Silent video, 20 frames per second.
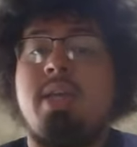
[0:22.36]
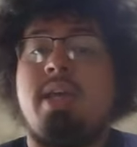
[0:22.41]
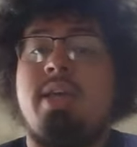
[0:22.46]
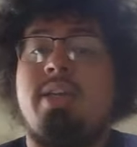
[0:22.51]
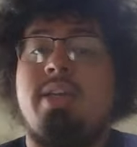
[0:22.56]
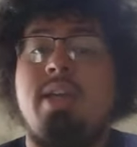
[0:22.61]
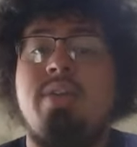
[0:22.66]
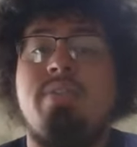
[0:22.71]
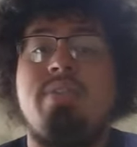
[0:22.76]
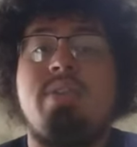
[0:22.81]

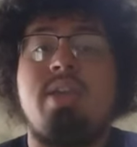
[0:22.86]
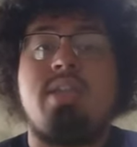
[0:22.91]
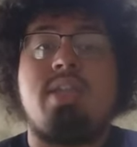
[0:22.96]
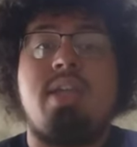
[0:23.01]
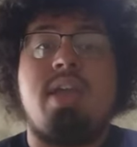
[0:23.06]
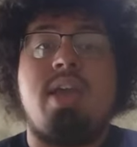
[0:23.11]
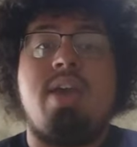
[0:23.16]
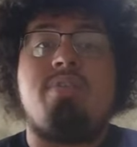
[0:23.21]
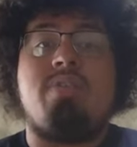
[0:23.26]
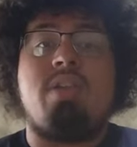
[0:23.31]
And given that
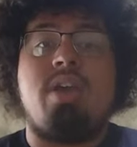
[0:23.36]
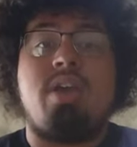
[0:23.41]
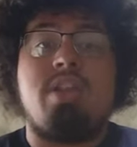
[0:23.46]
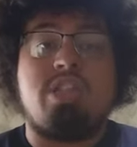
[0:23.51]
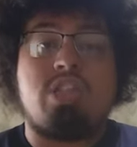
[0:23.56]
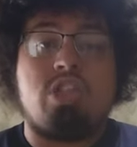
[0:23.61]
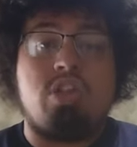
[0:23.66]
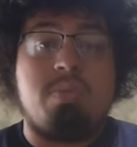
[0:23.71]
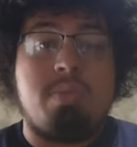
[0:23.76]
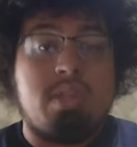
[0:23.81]
they have
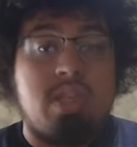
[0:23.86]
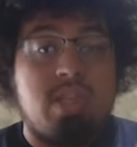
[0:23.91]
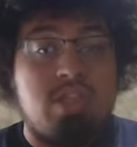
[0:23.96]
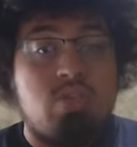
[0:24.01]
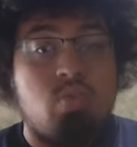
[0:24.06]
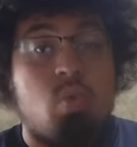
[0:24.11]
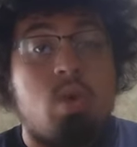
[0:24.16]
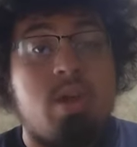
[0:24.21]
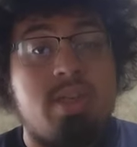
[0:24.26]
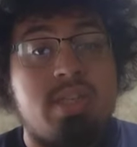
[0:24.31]
lost to them at
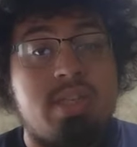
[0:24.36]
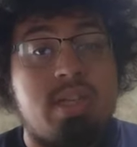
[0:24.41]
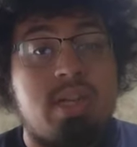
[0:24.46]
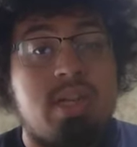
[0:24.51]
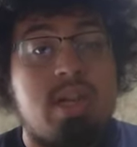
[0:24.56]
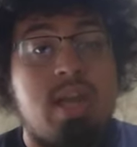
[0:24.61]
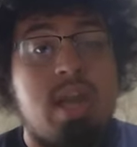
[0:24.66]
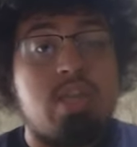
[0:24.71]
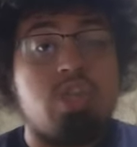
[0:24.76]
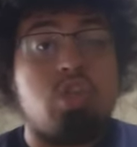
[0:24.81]
least once in
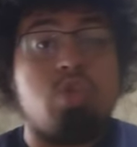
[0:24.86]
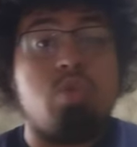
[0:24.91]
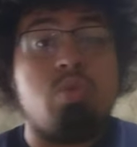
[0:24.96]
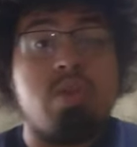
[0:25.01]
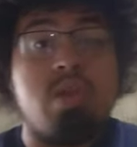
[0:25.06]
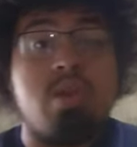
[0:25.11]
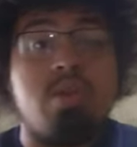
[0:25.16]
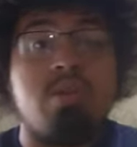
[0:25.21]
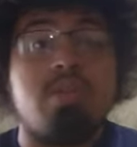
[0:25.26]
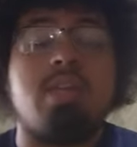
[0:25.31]
the last
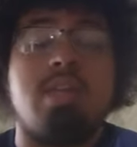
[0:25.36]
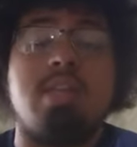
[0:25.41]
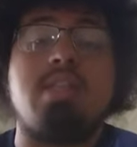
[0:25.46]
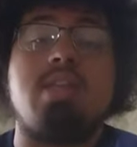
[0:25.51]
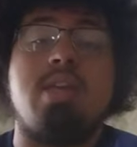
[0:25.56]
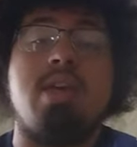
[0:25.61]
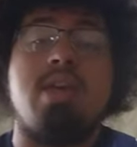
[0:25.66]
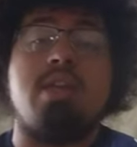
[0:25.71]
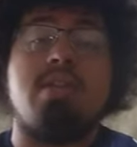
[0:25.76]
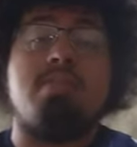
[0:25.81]
two years,
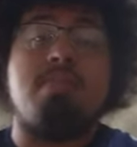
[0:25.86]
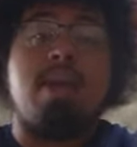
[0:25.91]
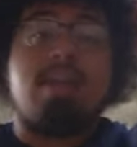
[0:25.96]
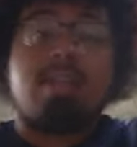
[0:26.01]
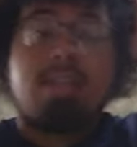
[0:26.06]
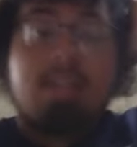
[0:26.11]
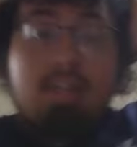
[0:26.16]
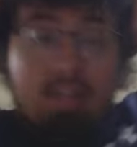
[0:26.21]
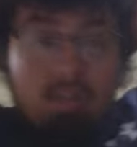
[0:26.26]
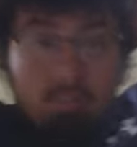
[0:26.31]
it, it
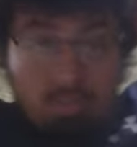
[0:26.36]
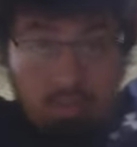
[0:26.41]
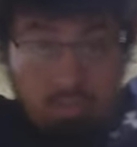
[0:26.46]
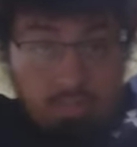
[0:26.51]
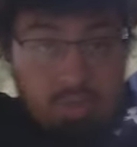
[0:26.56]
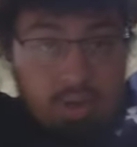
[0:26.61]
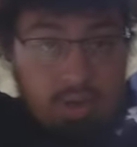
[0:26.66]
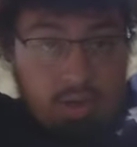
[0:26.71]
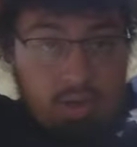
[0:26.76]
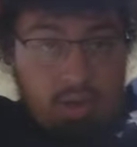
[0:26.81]
makes it a little
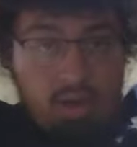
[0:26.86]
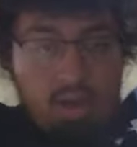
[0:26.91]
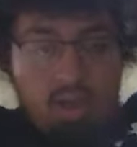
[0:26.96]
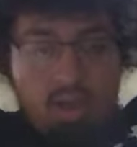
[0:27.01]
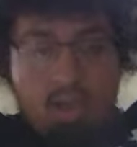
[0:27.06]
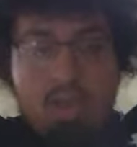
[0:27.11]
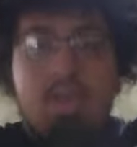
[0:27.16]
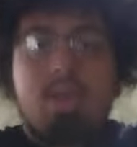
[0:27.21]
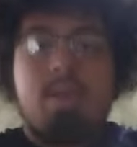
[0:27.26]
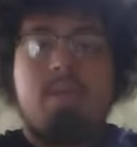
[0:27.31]
bit bigger
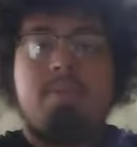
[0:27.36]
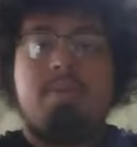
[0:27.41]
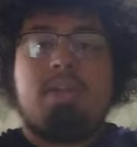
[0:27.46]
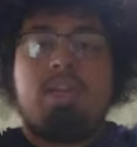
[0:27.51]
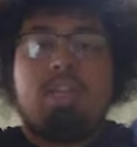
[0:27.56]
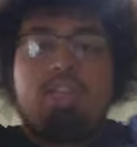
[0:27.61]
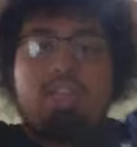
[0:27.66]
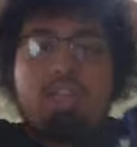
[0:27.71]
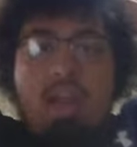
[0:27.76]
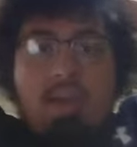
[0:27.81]

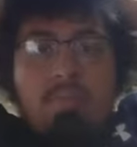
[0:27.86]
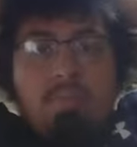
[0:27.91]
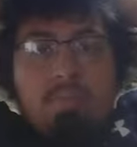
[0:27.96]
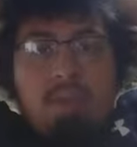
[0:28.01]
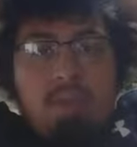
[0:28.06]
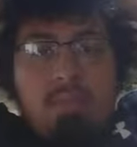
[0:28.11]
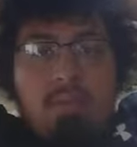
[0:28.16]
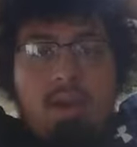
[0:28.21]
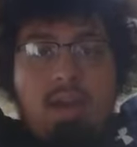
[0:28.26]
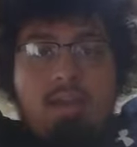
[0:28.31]
because Shane
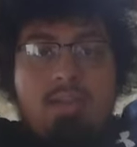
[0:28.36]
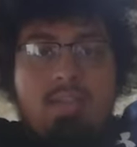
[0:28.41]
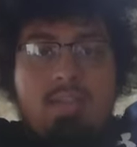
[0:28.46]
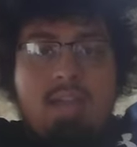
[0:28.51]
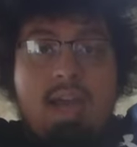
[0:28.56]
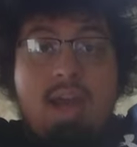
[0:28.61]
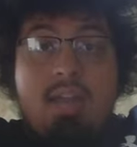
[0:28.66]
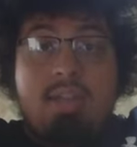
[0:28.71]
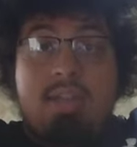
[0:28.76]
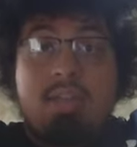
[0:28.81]
Beamer,
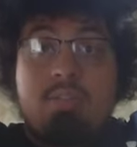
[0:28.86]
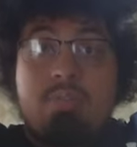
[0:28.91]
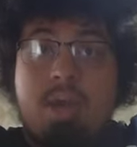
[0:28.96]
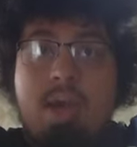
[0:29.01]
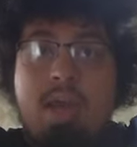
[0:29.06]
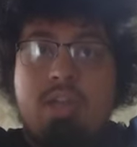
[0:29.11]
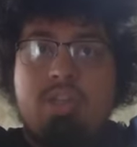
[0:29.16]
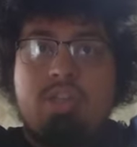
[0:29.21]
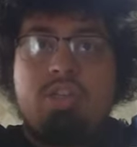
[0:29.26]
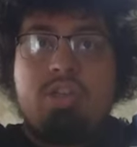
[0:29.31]
outside of this
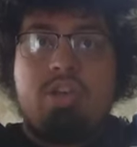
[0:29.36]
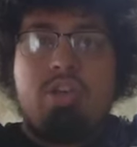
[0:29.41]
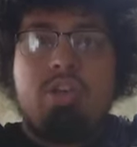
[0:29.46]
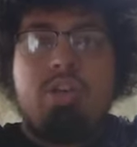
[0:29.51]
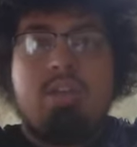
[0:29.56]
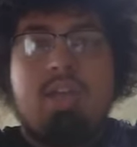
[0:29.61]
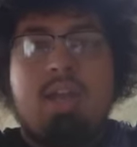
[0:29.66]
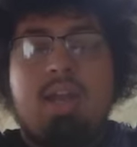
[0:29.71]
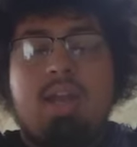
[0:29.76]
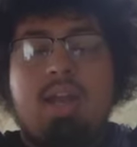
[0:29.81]
past year, you
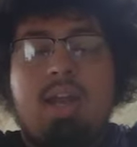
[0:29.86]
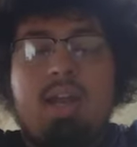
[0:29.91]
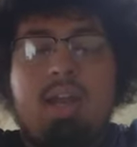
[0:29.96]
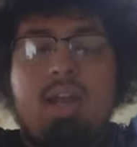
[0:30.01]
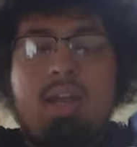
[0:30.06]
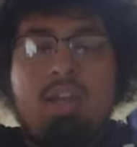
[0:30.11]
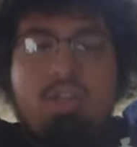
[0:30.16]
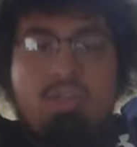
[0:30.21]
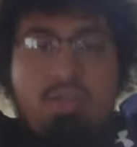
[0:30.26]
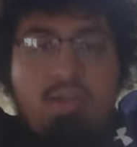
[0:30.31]
know, they had a lot
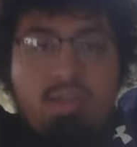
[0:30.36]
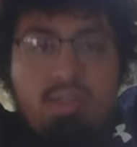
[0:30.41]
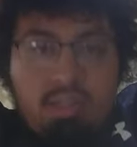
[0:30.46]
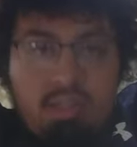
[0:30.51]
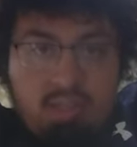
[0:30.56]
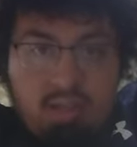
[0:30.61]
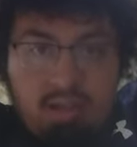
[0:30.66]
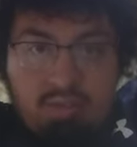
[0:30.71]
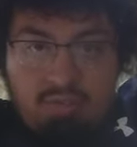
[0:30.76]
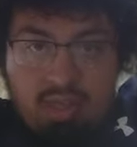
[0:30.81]
of injuries
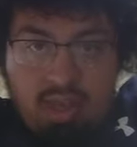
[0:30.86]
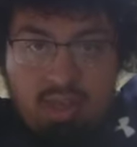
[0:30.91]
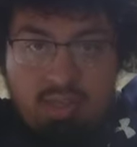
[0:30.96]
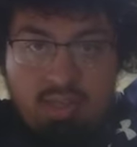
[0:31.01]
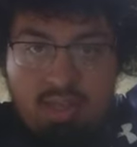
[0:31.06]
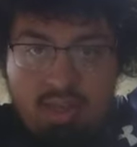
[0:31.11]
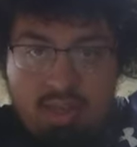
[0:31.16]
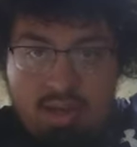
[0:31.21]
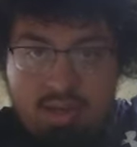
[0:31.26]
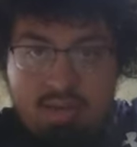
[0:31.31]
and stuff. They
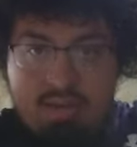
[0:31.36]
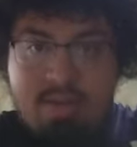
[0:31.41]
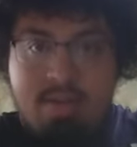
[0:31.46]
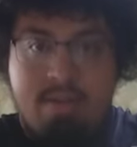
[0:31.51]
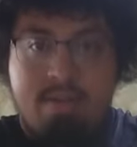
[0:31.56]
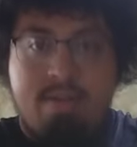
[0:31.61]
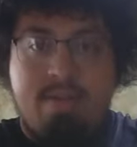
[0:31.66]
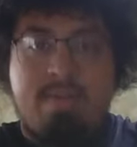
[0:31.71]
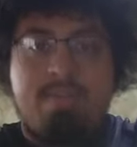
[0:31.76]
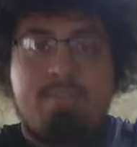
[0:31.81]
did
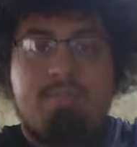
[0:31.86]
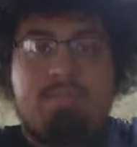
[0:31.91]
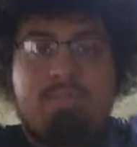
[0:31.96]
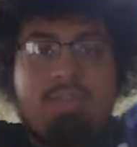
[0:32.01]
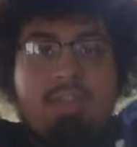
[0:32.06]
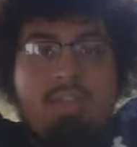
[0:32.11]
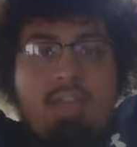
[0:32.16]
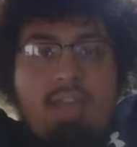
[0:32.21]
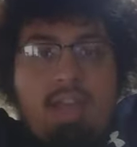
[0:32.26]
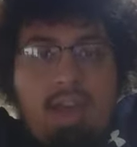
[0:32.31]

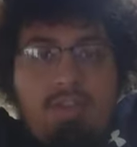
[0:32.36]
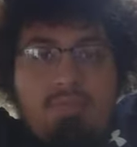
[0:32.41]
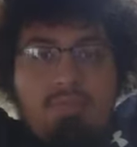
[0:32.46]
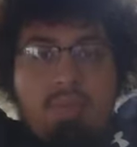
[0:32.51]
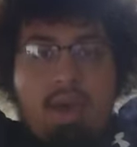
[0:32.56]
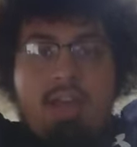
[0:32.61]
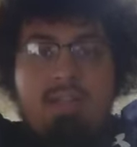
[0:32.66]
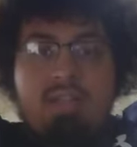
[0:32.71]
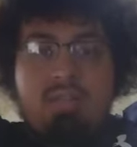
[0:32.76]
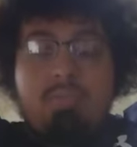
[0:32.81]

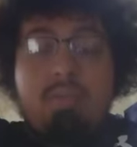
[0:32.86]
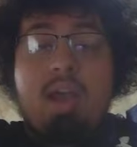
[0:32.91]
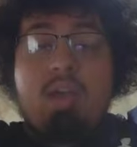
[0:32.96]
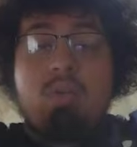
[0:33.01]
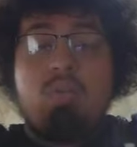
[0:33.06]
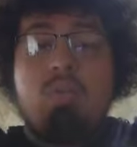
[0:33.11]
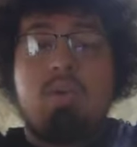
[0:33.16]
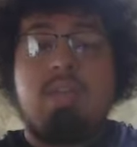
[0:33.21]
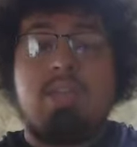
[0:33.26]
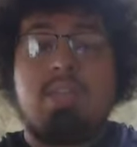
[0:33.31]
have back to
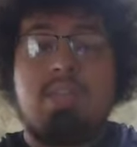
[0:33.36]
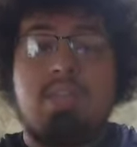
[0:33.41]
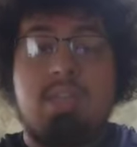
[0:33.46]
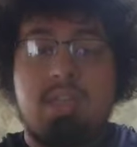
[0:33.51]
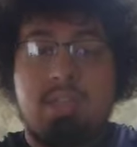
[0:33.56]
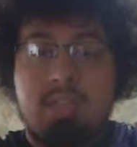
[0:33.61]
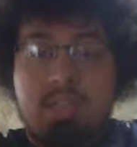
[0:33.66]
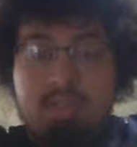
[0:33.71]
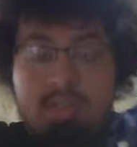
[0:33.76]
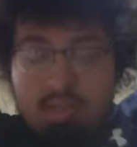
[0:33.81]
back winning
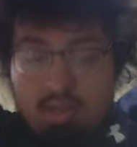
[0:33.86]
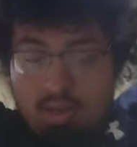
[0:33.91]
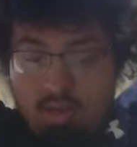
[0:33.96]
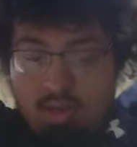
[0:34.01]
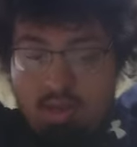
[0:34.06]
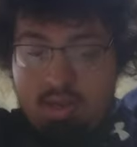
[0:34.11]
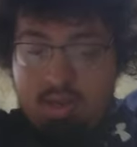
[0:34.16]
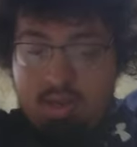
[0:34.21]
seasons.